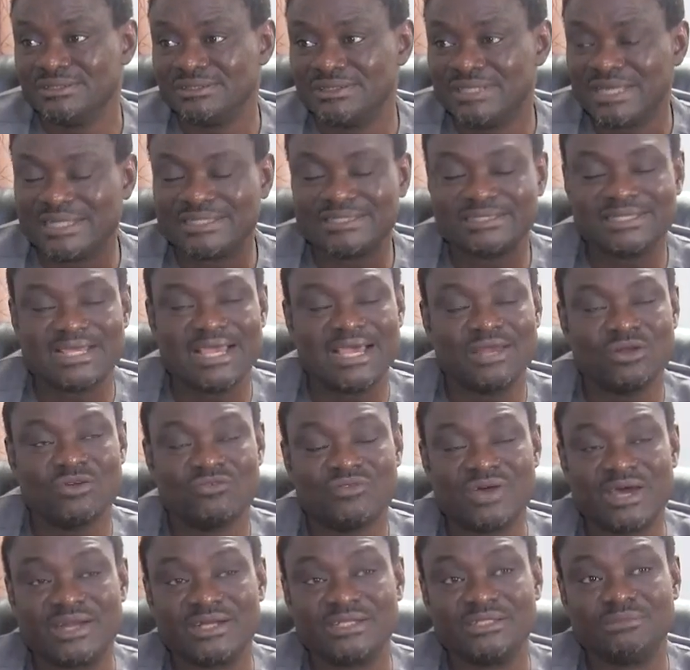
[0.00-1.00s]
That kind
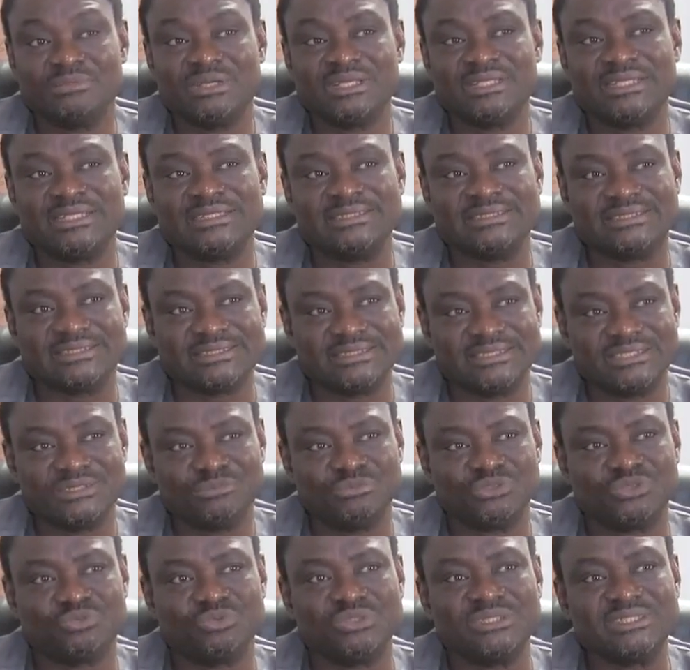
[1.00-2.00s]
of arrangement exists
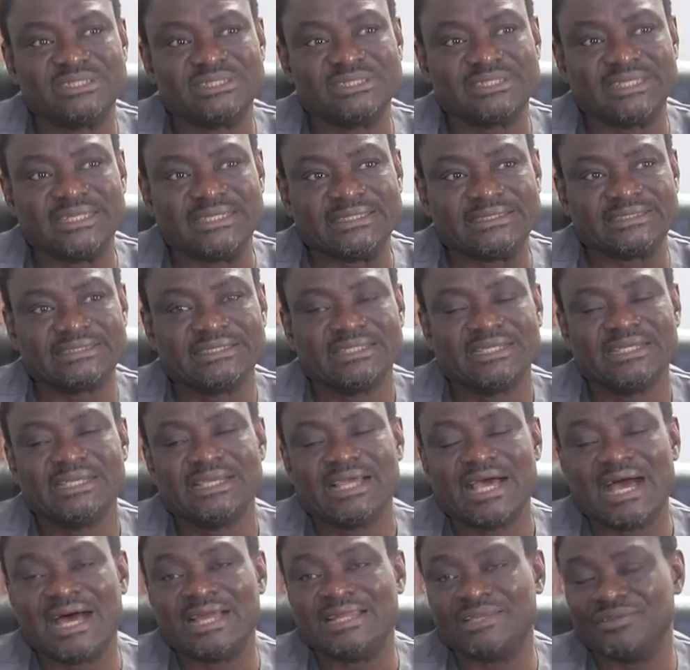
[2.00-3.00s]
between state
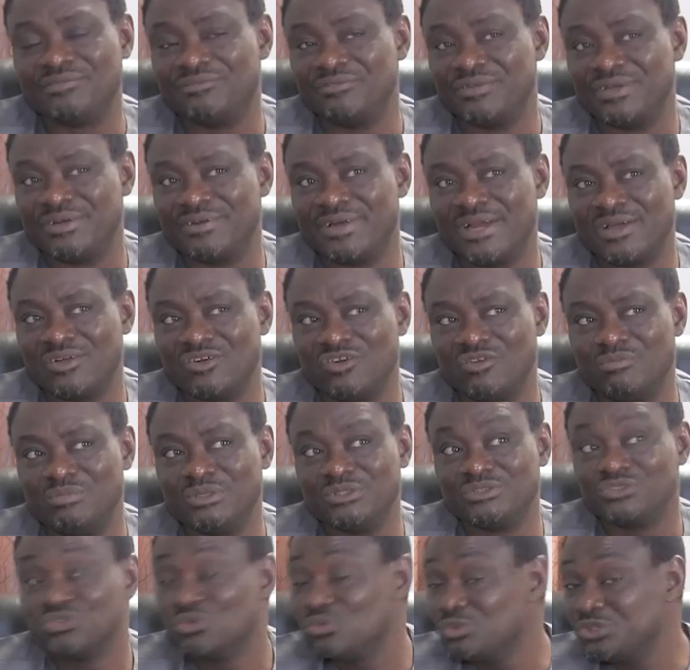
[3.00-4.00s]
and the federal
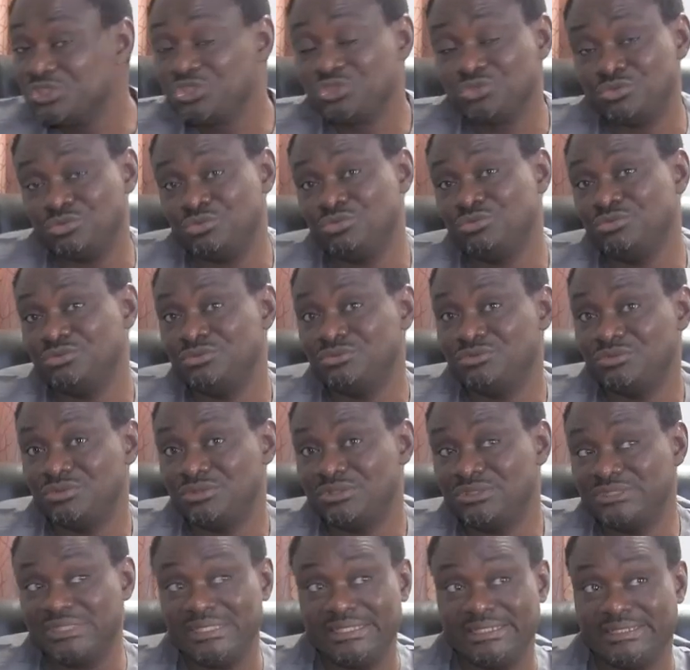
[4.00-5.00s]
government. So we should
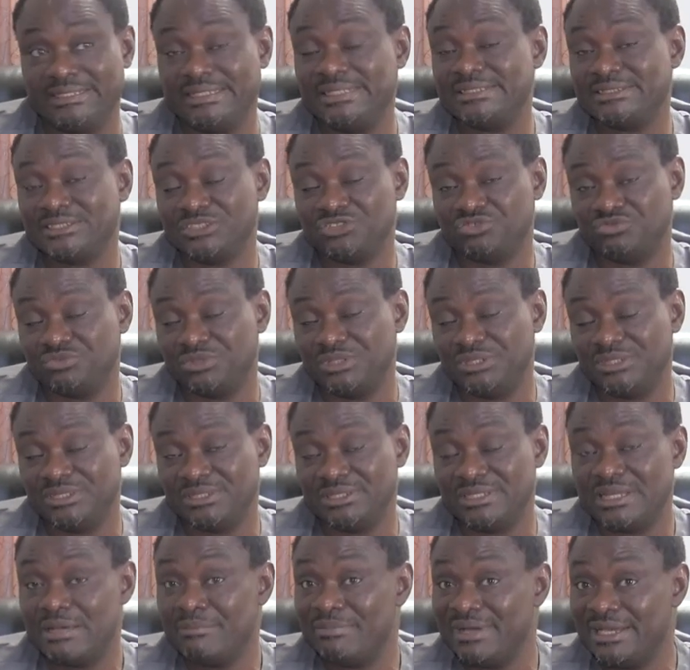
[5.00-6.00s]
think necessarily
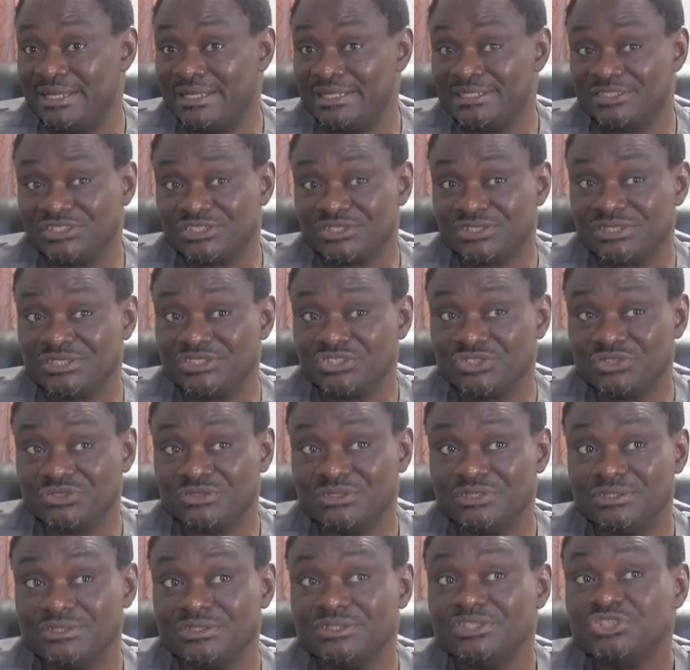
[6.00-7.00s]
that by legislation,
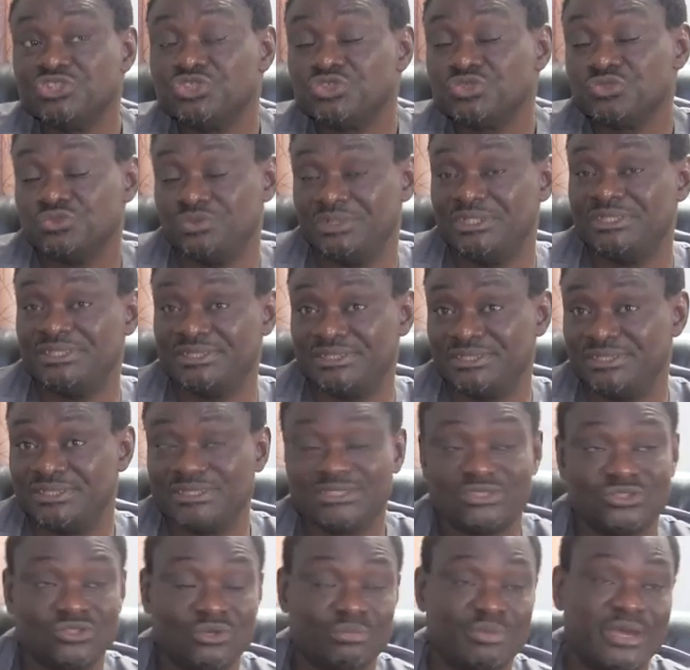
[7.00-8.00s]
it should exist.
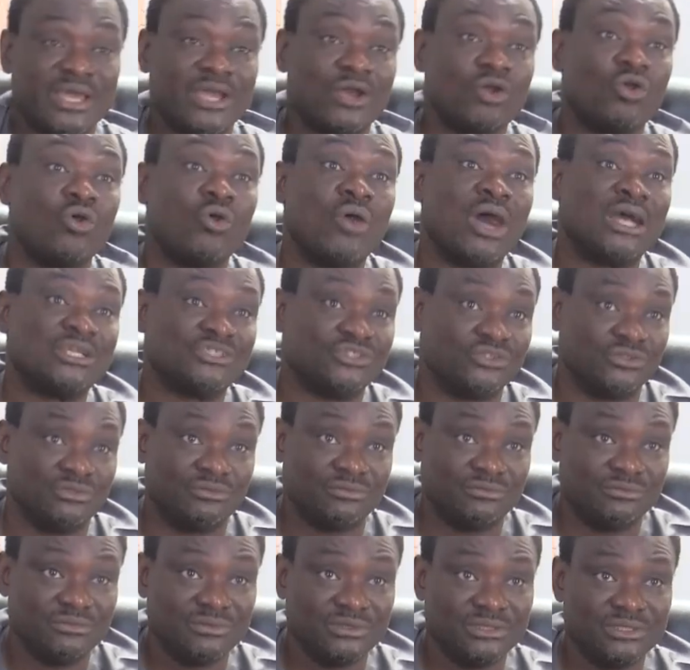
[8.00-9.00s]
It's not by coercion.
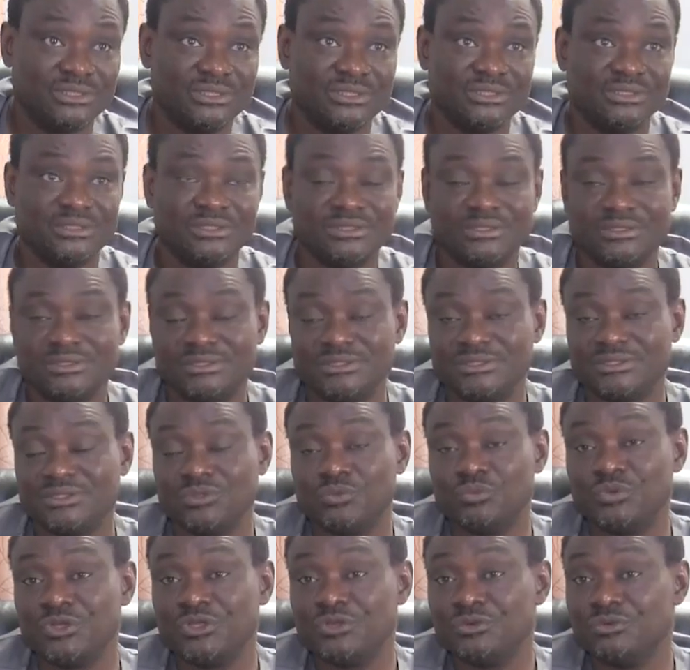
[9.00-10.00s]
It's a
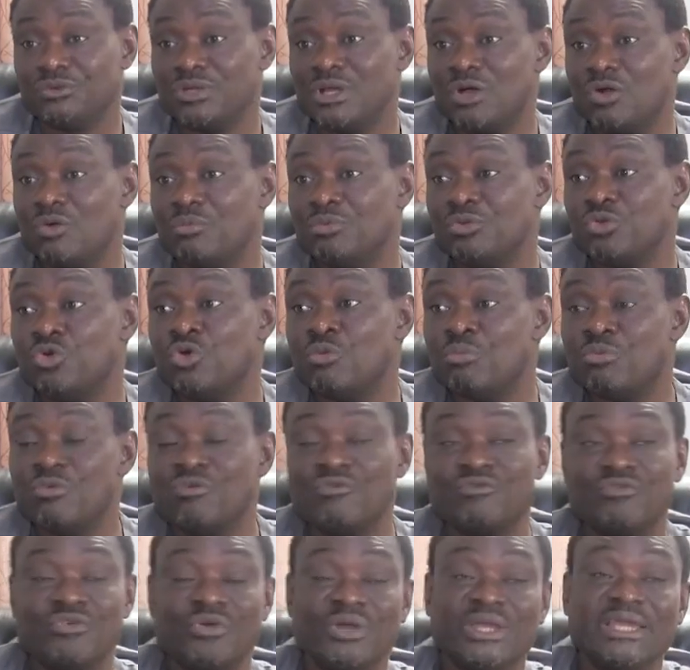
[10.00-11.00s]
window that will be
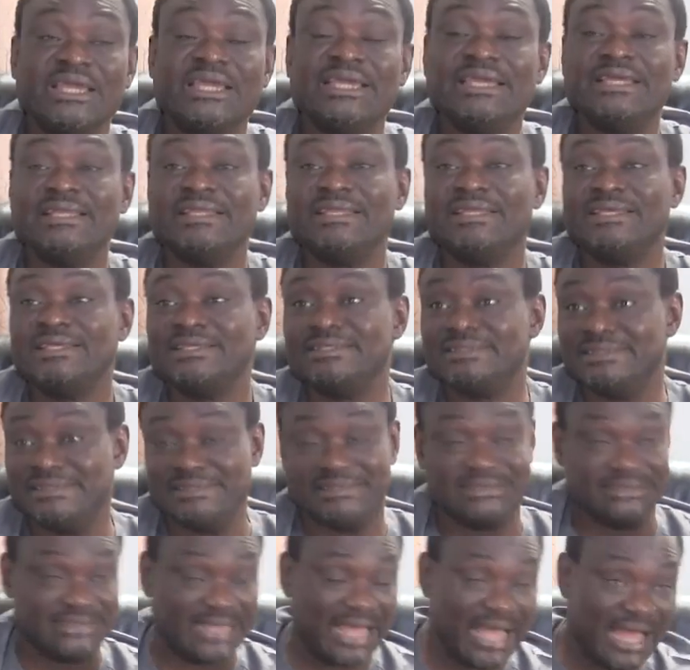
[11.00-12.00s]
open for any
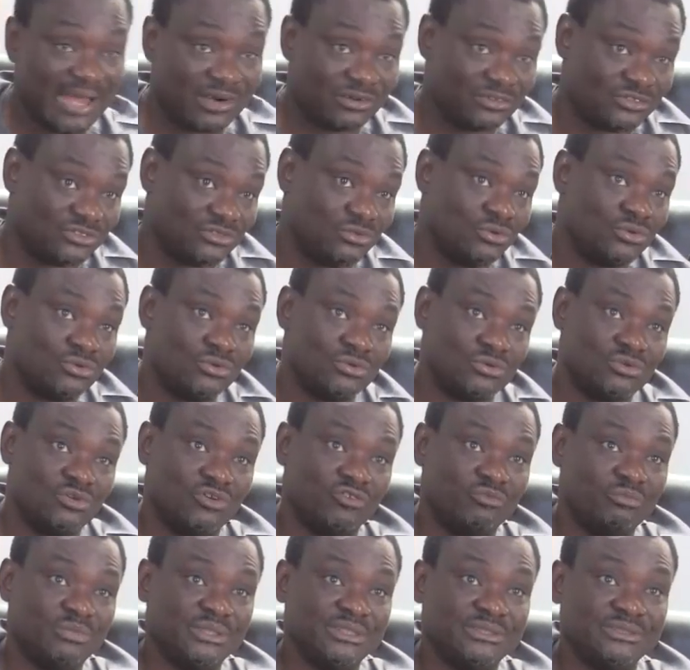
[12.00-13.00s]
desirous local
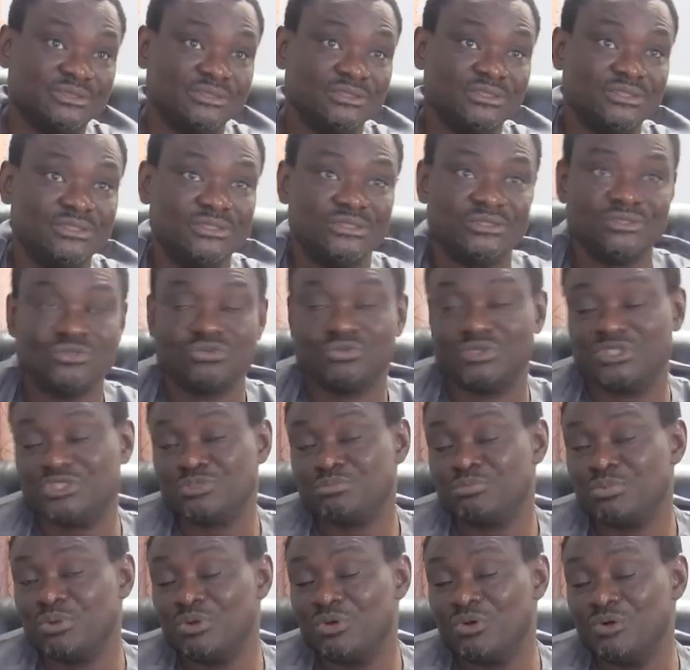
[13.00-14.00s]
government to
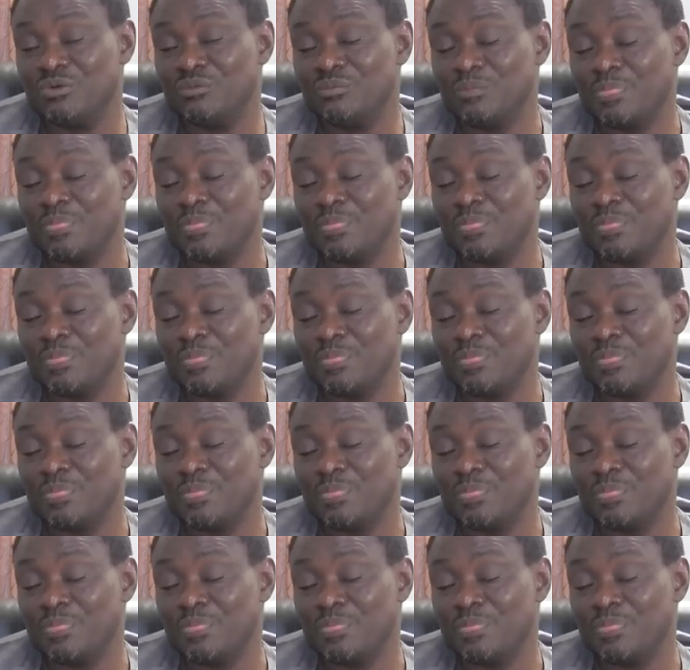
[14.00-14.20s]
explore.